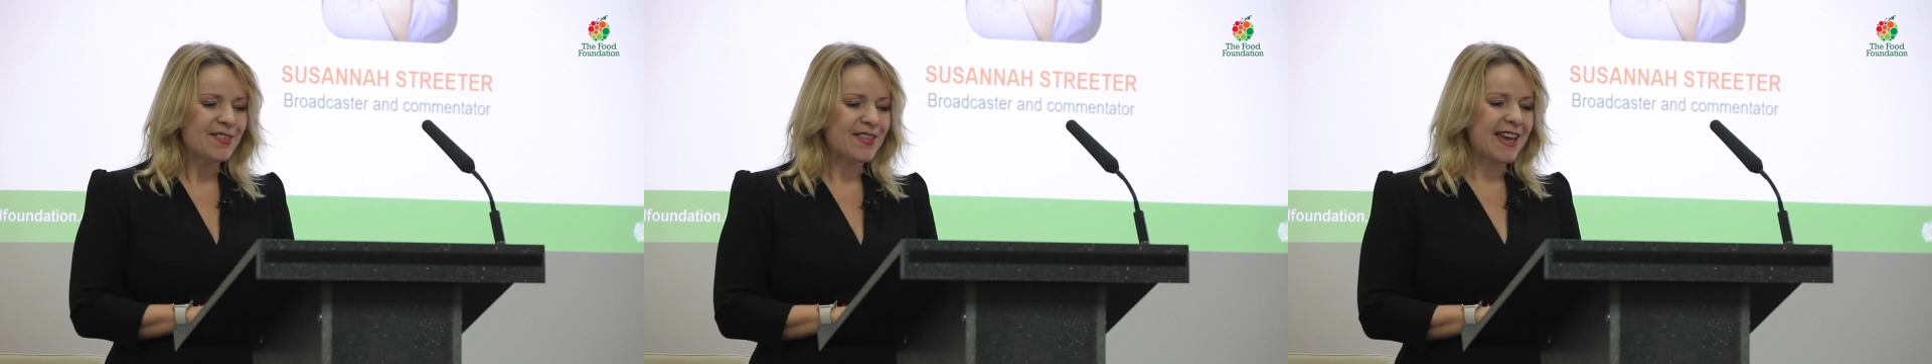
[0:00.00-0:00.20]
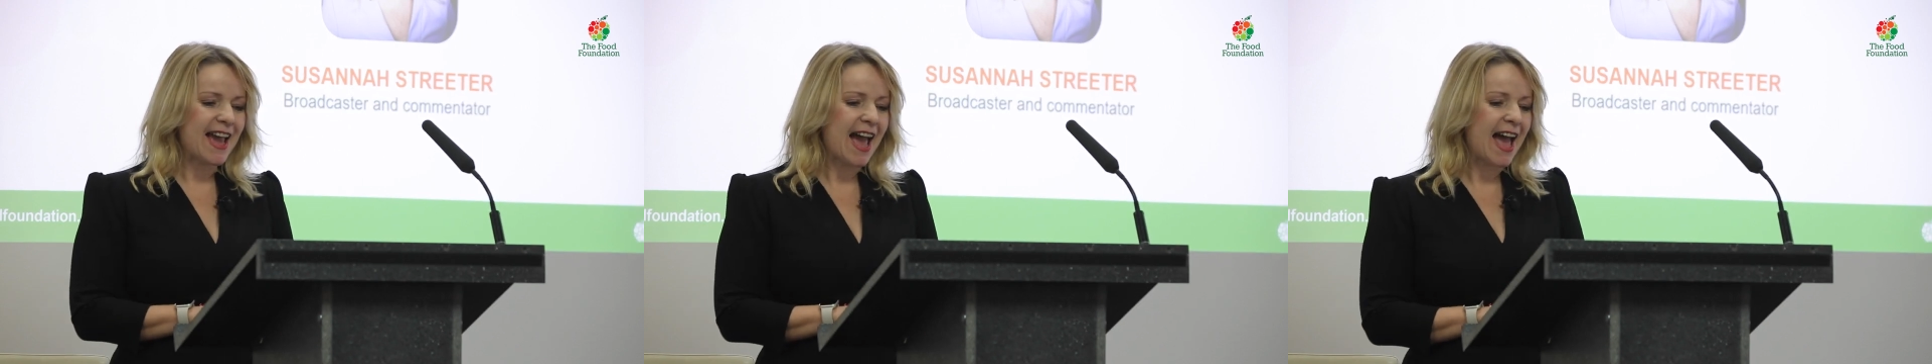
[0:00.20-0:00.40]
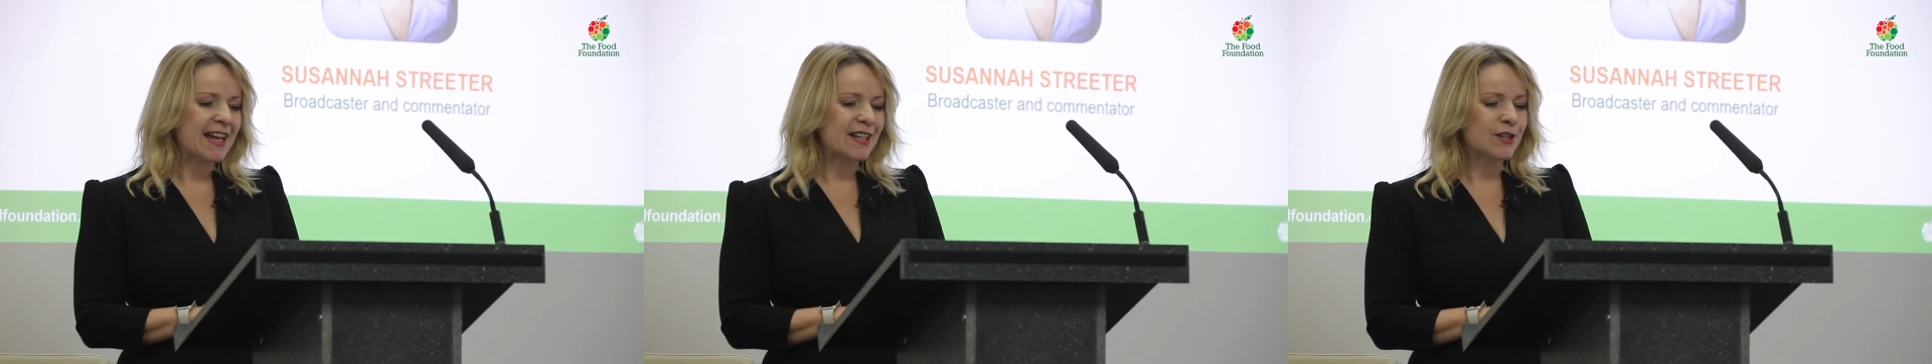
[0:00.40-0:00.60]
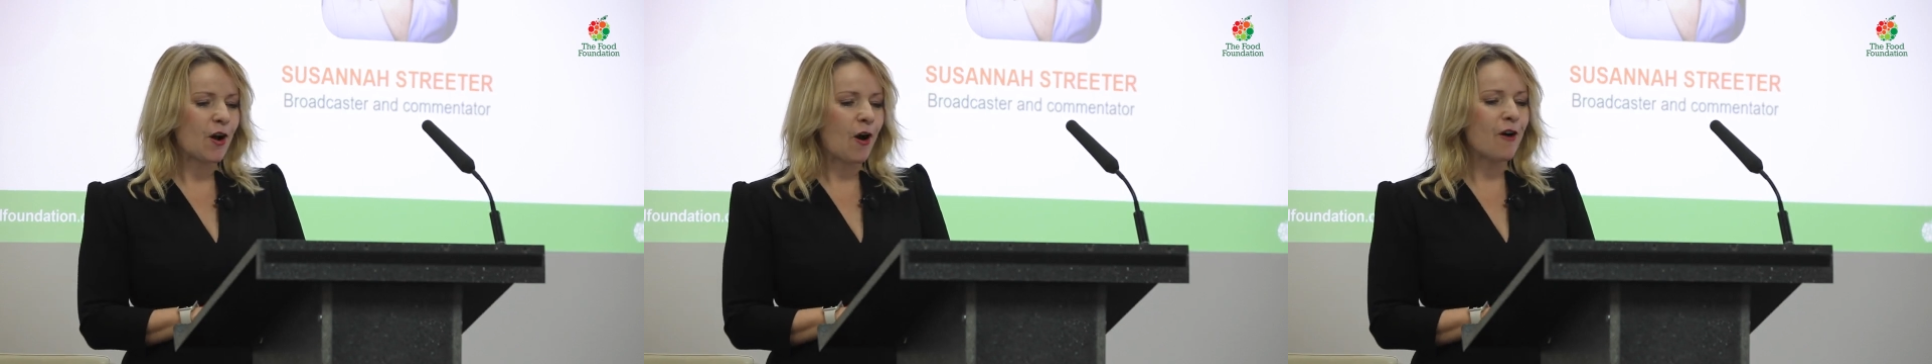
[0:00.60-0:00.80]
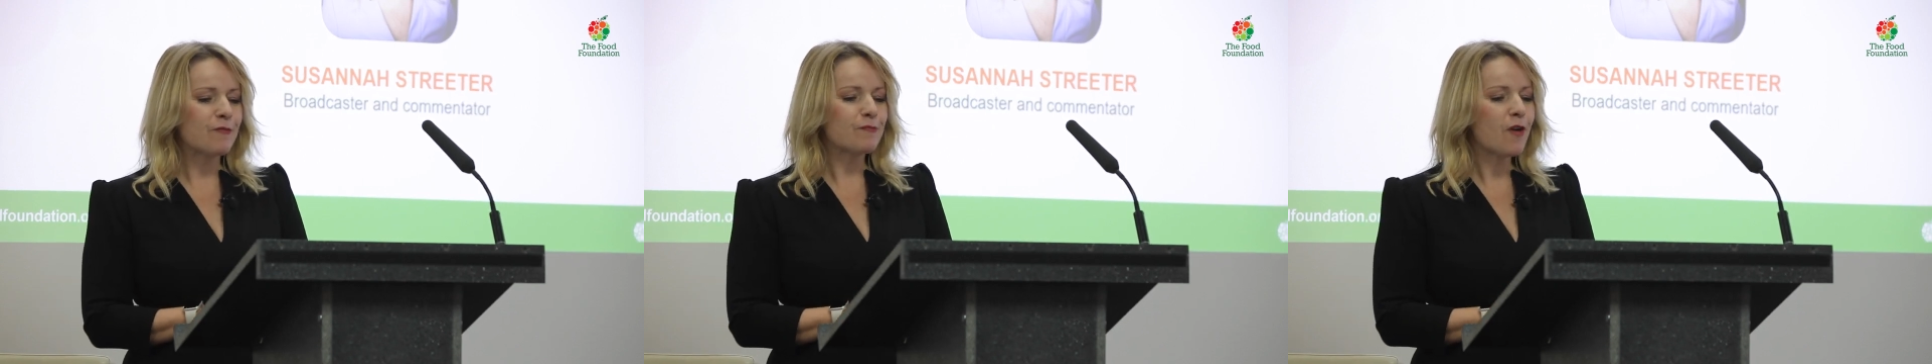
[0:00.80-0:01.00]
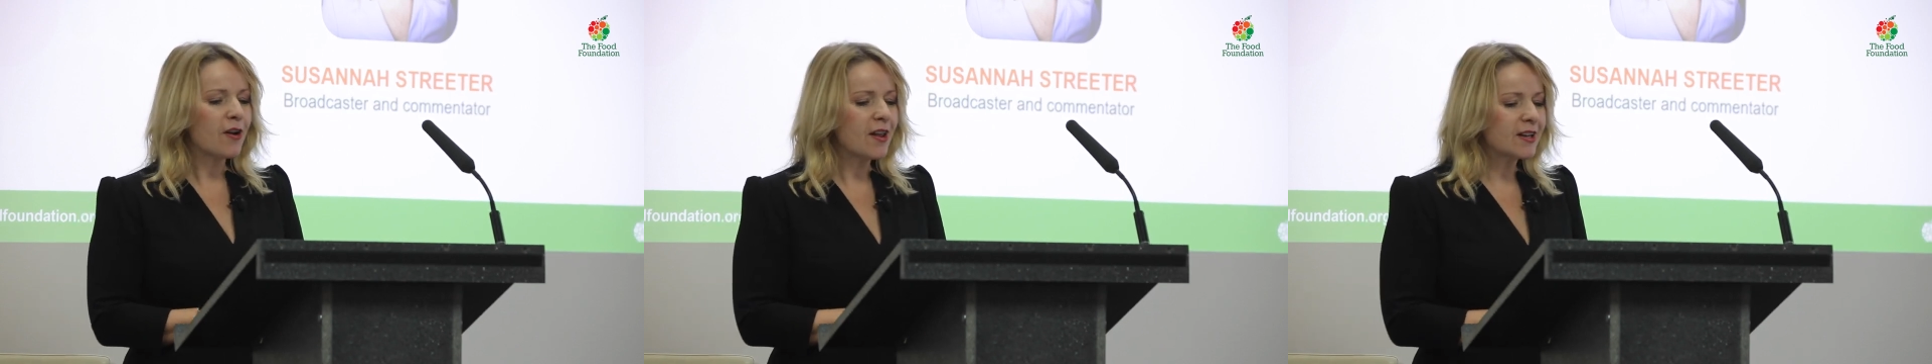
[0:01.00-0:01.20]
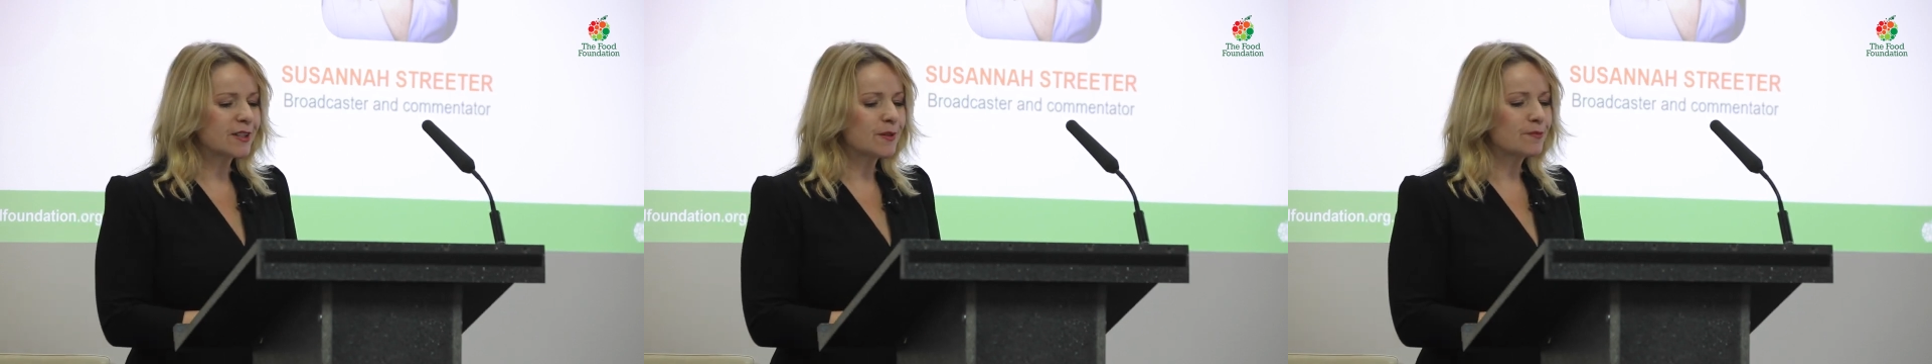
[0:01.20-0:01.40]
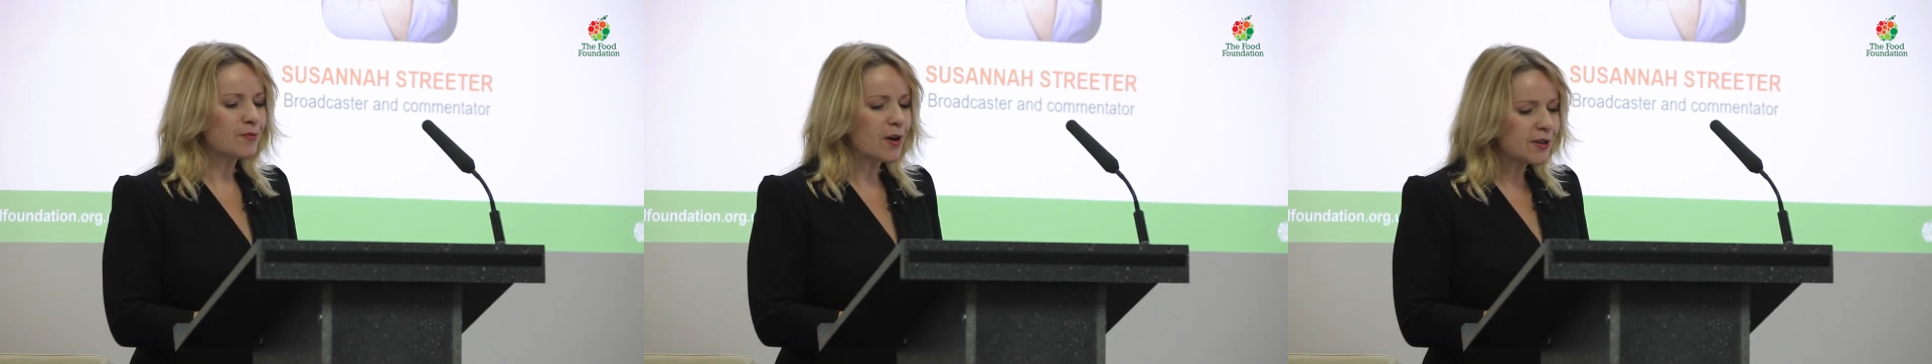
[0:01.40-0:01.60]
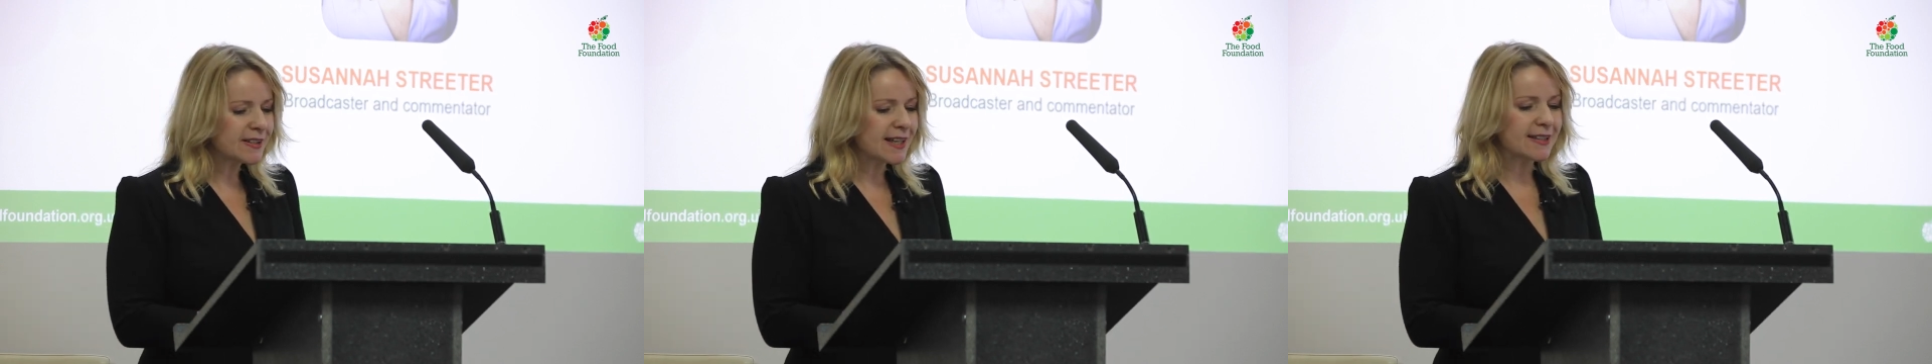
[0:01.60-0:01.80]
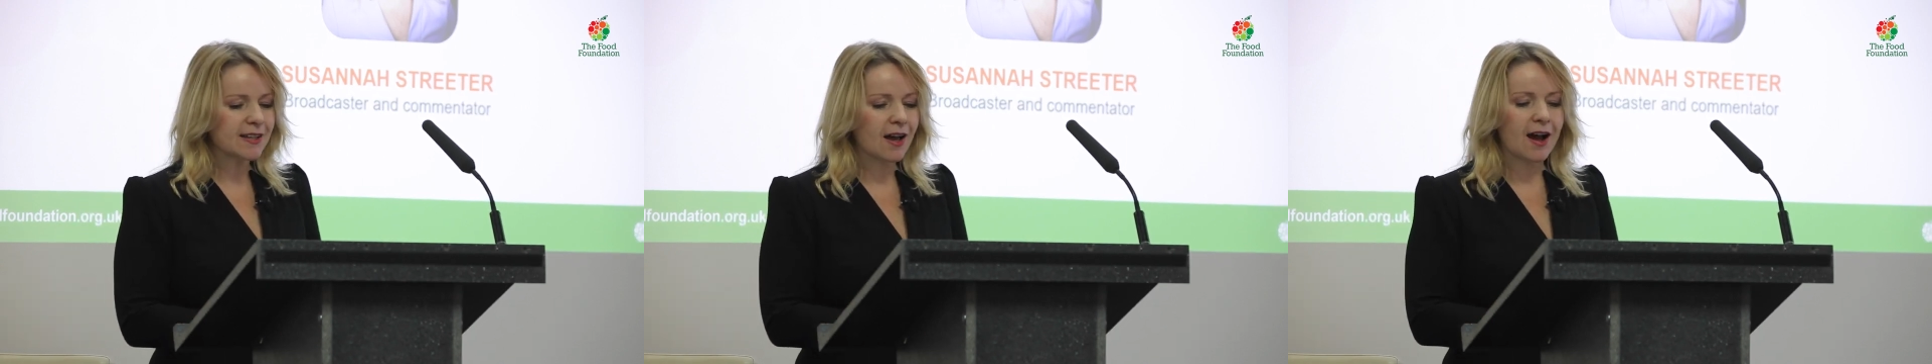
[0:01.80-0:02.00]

the head of product and process